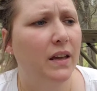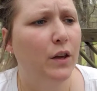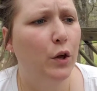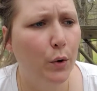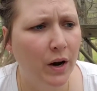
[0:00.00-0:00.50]

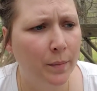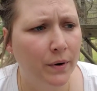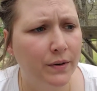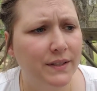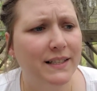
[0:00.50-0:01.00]

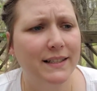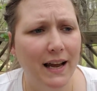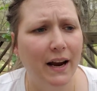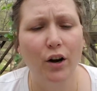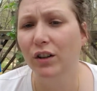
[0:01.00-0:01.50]
Cucumbers
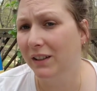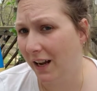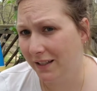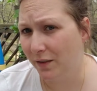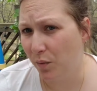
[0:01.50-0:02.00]
desire
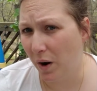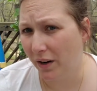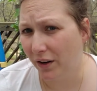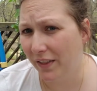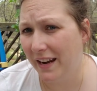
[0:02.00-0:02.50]
lots of
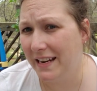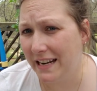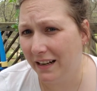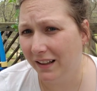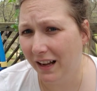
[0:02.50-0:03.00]
water. They
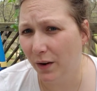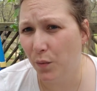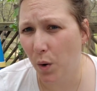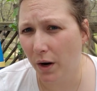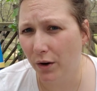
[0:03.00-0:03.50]
need a lot
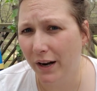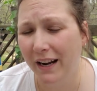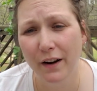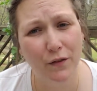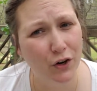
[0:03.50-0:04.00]
of
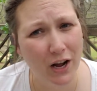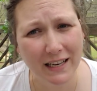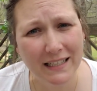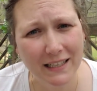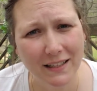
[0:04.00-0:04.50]
watering, and if you're
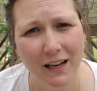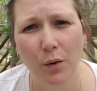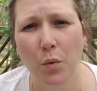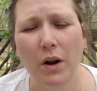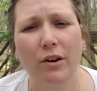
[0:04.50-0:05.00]
not consistent
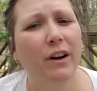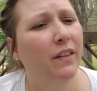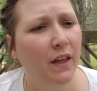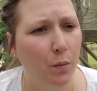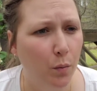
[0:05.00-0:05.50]
in
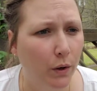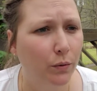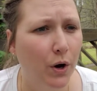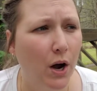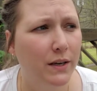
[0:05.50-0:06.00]
watering, they
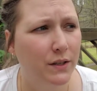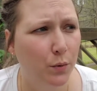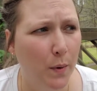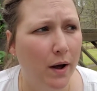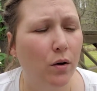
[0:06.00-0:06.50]
will not
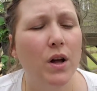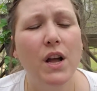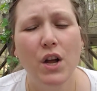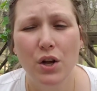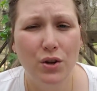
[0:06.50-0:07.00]
do well.
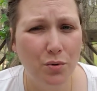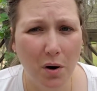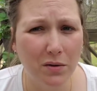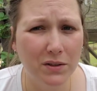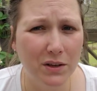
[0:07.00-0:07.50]
You
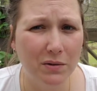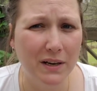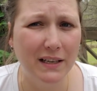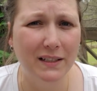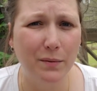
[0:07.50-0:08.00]
also
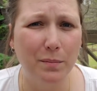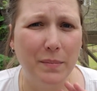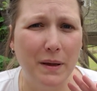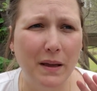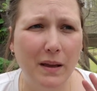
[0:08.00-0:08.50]
need to
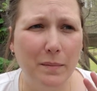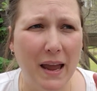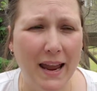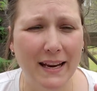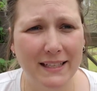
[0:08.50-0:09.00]
be
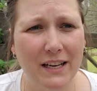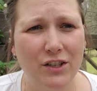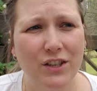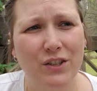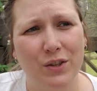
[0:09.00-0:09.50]
paying
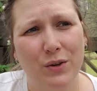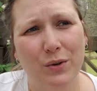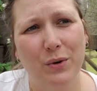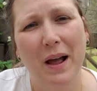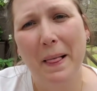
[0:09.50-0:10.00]
attention
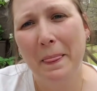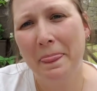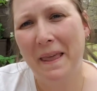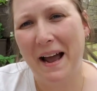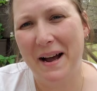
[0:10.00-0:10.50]
to
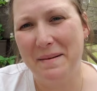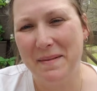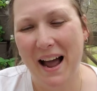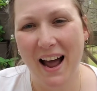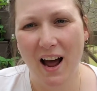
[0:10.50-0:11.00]

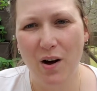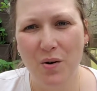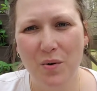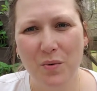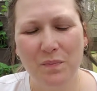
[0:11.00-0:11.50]

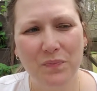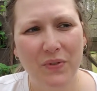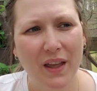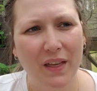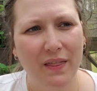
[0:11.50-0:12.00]
how
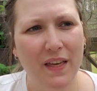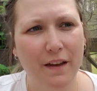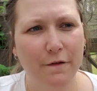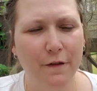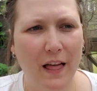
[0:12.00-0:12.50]

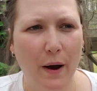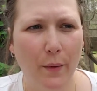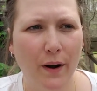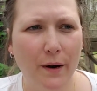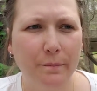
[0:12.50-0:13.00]
they
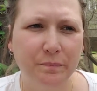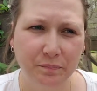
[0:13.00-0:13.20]
flower,